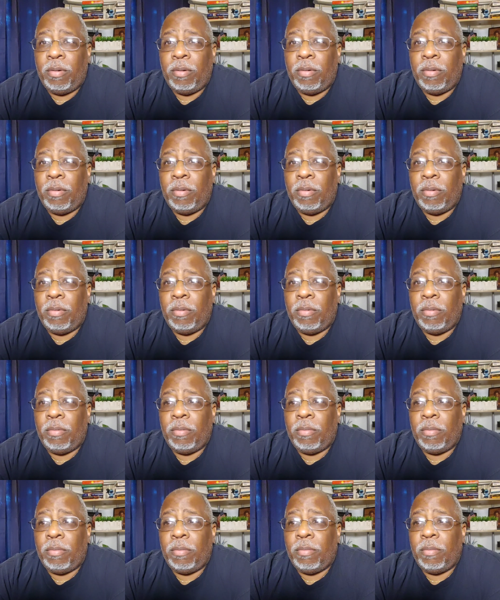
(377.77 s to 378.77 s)

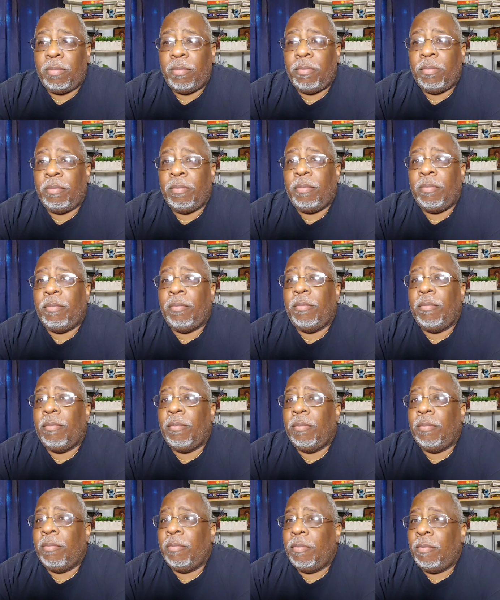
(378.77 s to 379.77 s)

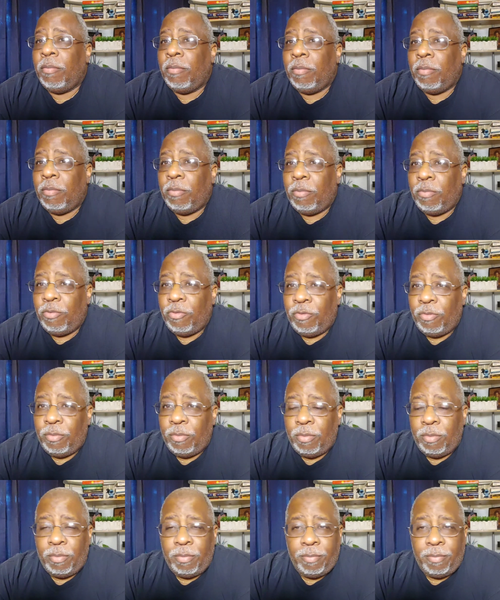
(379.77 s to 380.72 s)
No one is speaking in this clip.